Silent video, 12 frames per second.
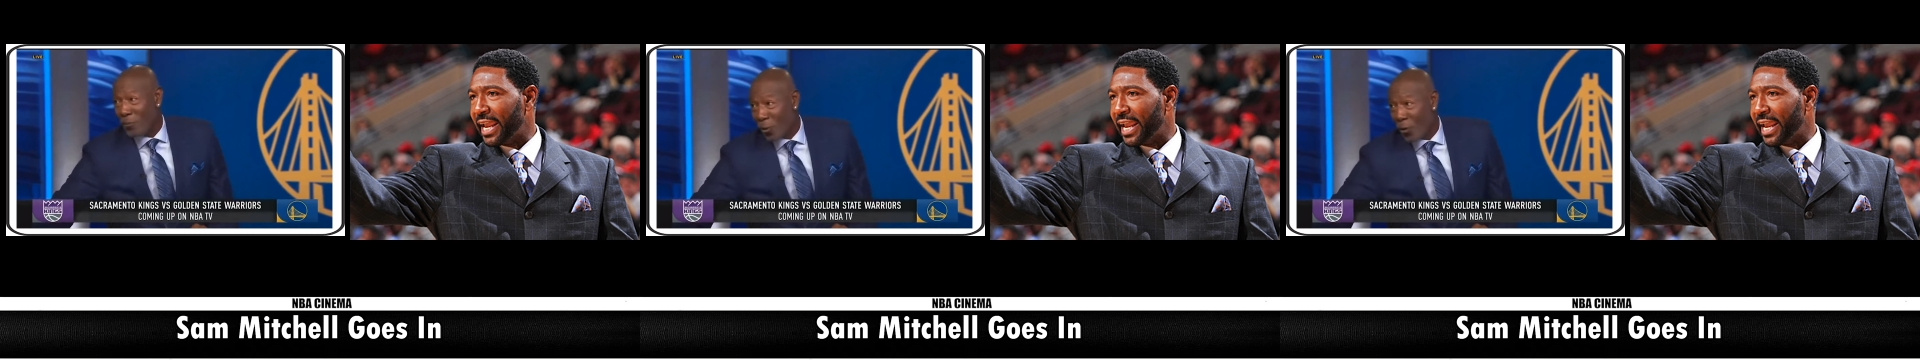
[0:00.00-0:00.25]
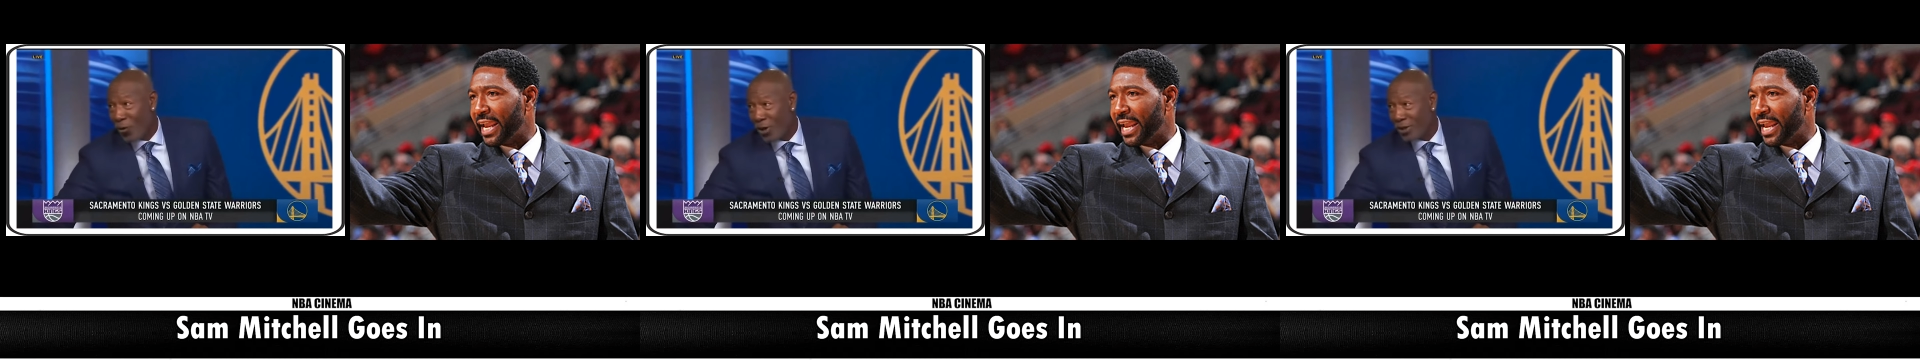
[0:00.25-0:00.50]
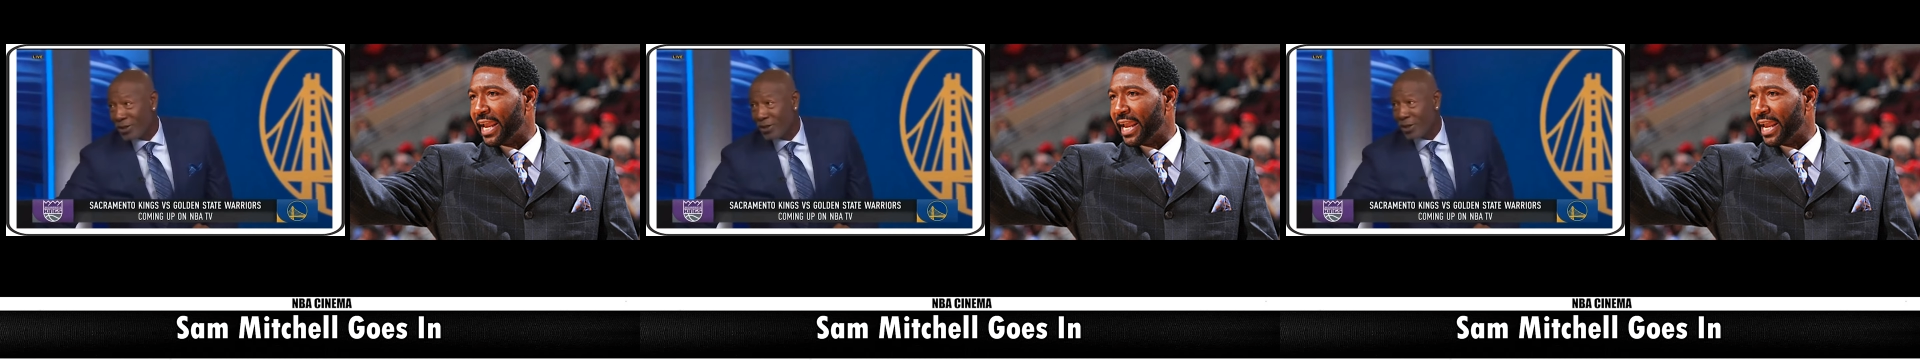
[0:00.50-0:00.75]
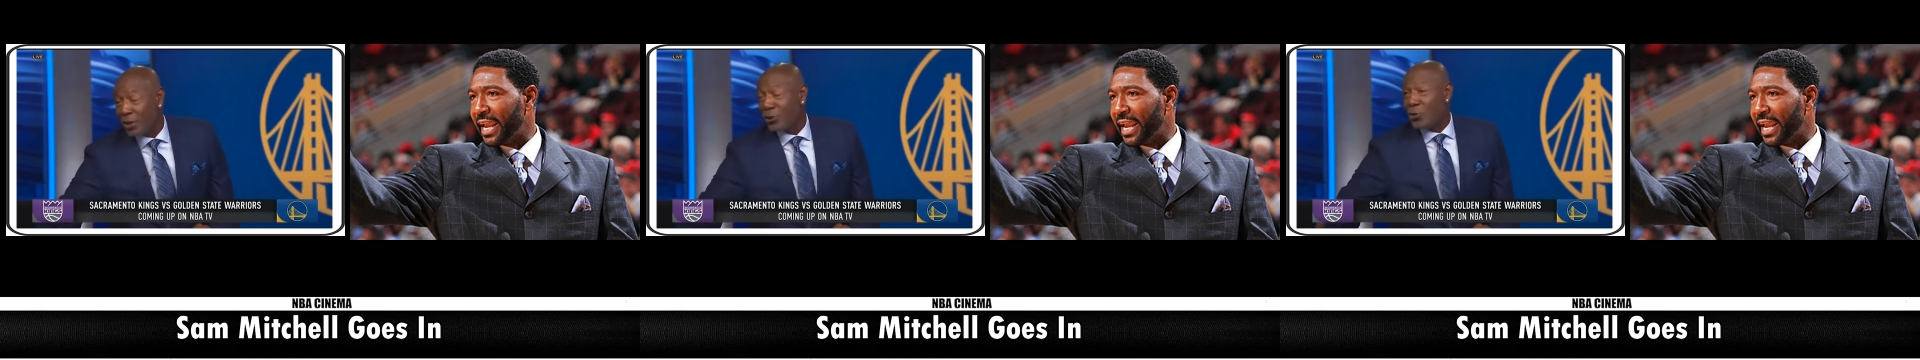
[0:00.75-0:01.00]
Speaker 1: and more?
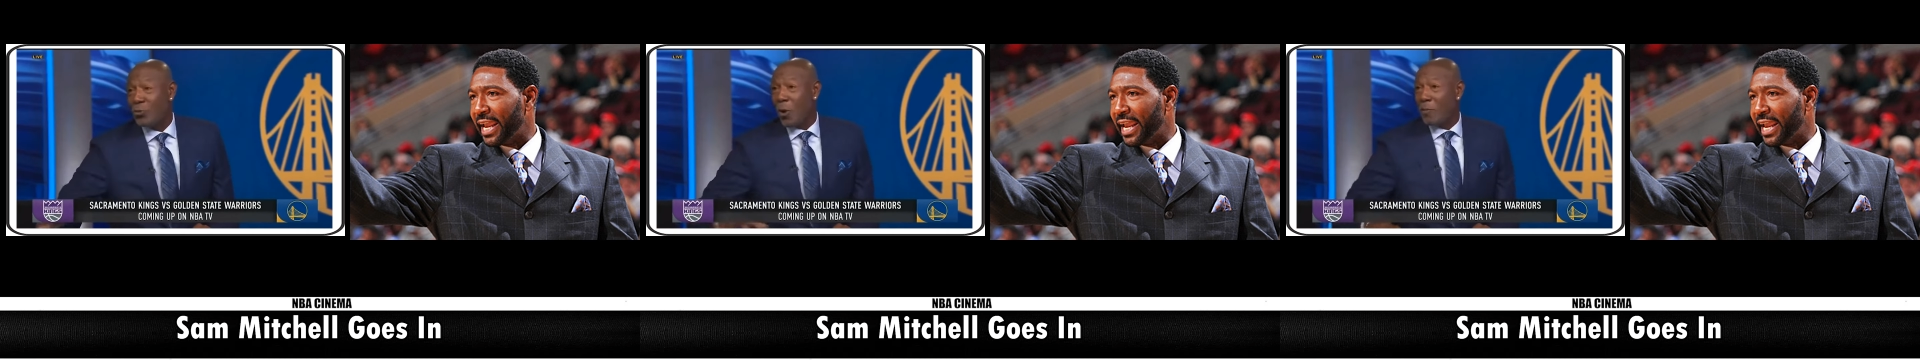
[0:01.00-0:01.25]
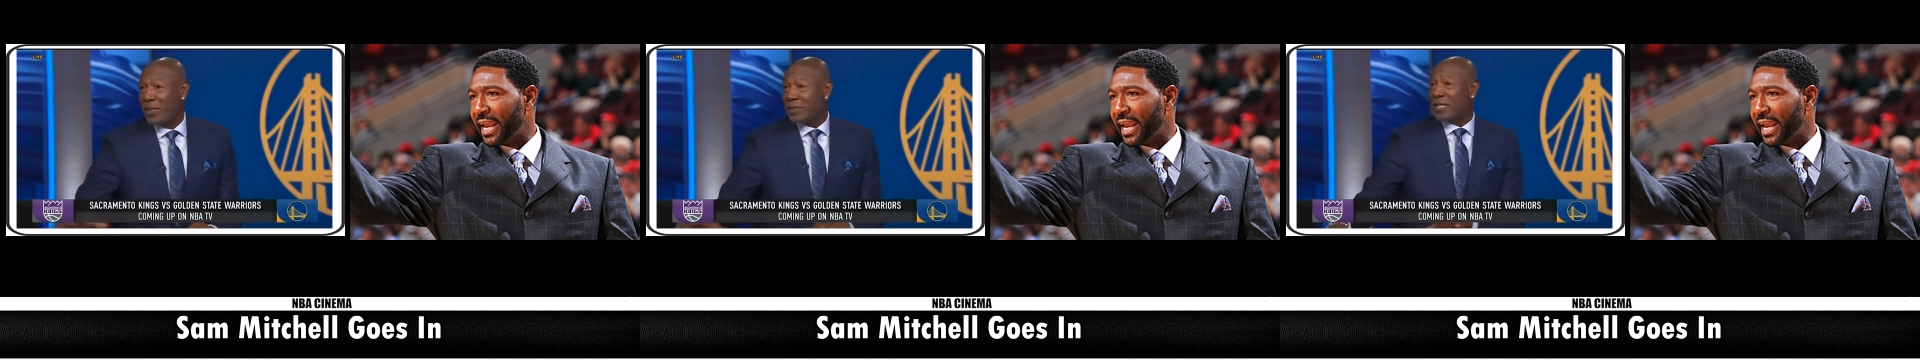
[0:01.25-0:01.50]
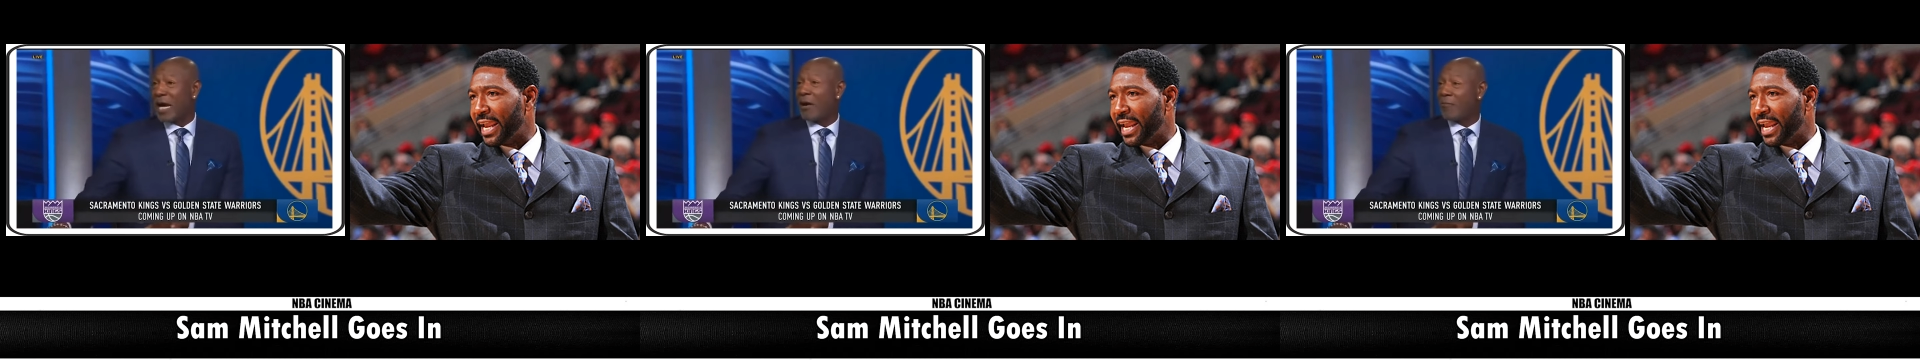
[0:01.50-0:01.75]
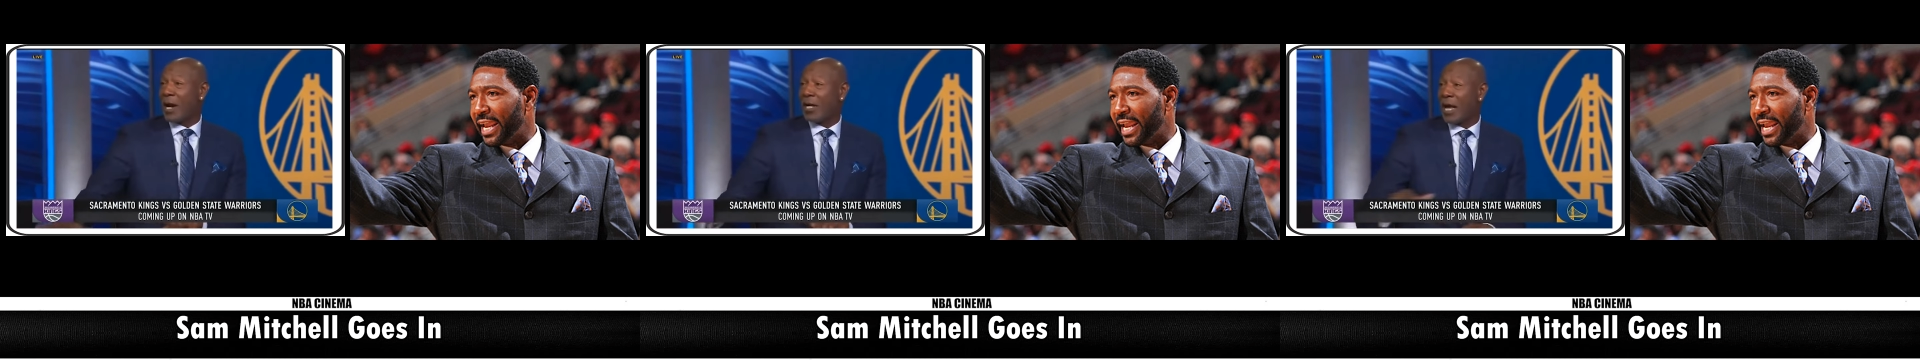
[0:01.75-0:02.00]
Or do you want me to
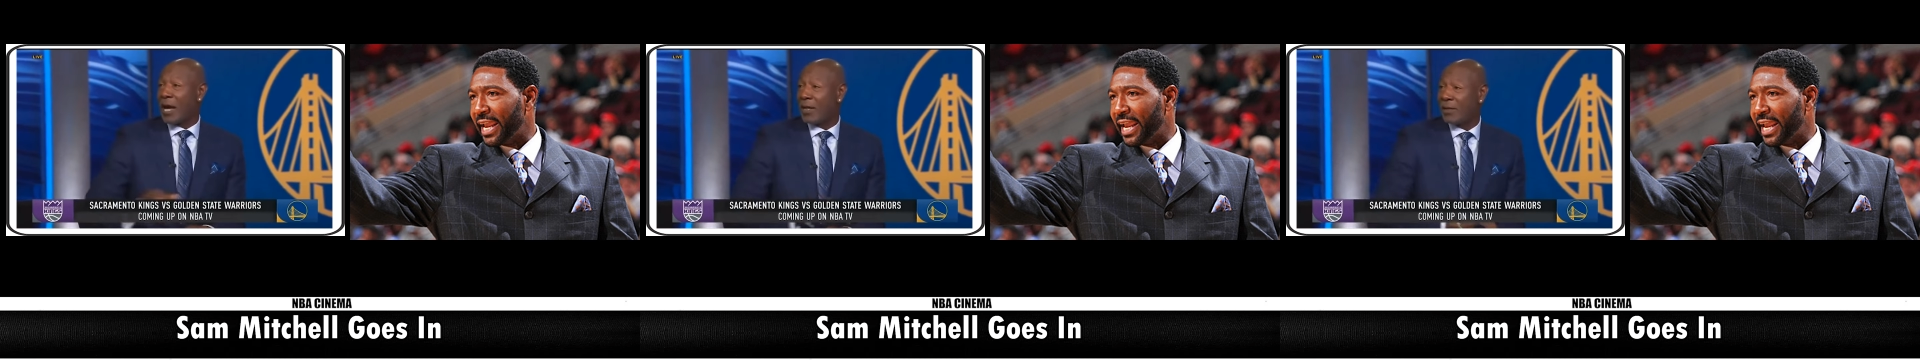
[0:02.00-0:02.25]
stop right now?